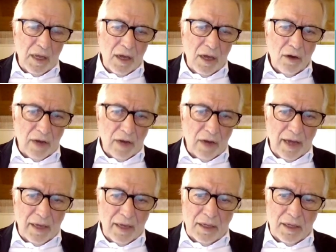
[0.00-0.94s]

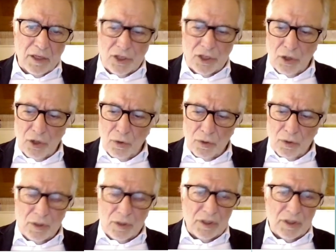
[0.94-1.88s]
Okay, so
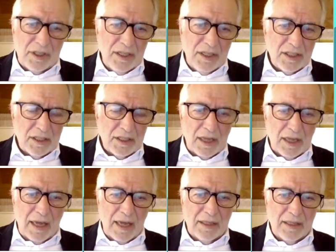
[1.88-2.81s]
these
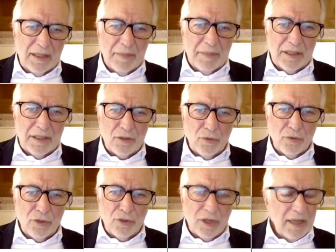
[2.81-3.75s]
anti-beta
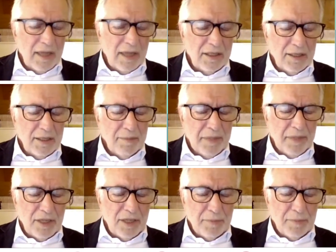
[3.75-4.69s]
2
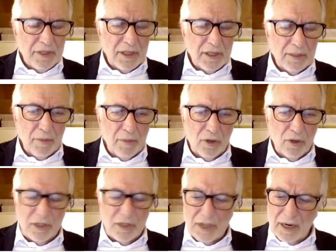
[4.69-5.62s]
anti-PSPT
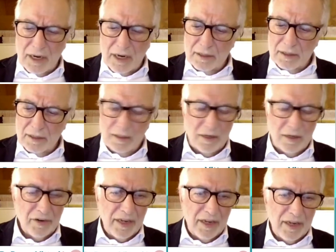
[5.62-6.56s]
antibodies are
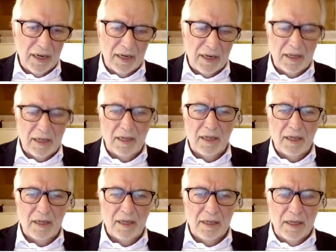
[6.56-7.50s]
real
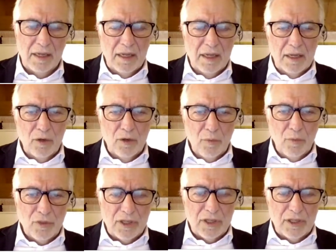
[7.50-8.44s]

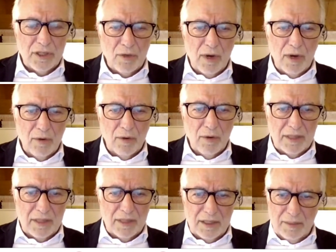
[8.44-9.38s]
lupus
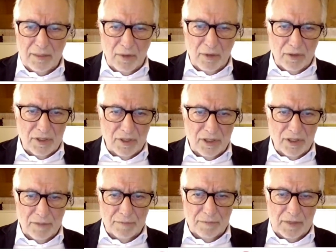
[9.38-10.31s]
anticoagulant
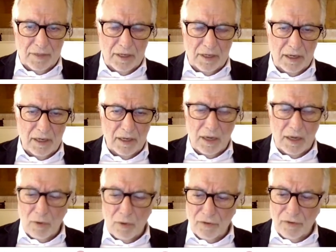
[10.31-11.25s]
antibodies in
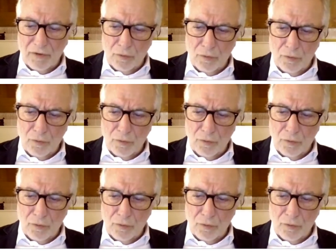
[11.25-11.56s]
our view.